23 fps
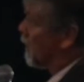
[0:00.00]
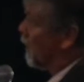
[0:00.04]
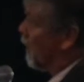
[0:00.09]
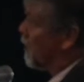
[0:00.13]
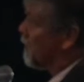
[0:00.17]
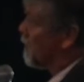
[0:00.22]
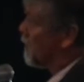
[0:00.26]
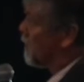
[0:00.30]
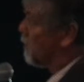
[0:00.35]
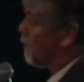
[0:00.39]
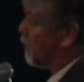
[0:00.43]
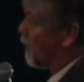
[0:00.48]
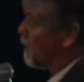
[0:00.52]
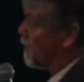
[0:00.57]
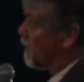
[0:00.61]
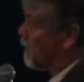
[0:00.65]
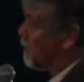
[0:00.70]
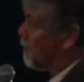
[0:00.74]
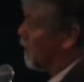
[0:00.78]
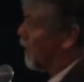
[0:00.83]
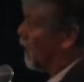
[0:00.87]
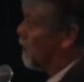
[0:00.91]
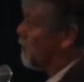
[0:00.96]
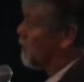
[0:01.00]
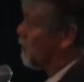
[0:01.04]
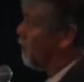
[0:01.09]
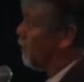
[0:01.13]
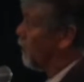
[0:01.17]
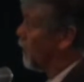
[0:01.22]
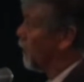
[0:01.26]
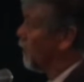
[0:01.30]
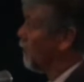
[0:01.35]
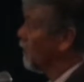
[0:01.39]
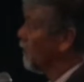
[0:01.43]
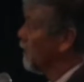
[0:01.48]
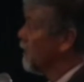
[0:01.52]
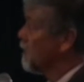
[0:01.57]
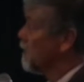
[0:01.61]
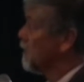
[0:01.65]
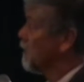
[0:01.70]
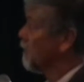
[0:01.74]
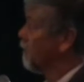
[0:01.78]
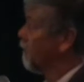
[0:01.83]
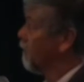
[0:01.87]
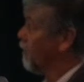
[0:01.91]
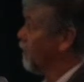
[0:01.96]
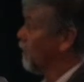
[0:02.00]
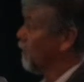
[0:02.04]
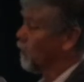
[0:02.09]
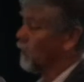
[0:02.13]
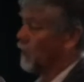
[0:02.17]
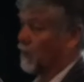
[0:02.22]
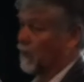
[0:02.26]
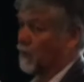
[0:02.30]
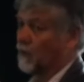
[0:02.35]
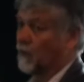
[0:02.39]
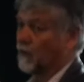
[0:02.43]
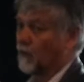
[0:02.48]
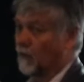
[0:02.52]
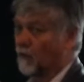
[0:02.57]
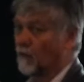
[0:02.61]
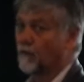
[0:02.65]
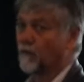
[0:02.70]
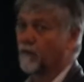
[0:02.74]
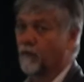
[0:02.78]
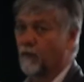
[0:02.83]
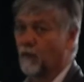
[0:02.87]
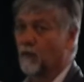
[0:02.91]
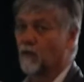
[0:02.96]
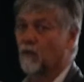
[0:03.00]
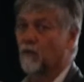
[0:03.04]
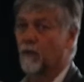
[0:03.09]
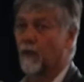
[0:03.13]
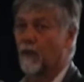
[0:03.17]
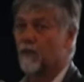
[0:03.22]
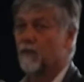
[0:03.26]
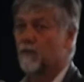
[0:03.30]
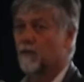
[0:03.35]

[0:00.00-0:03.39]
Acacia species Marshall Pool. This is formerly on Flora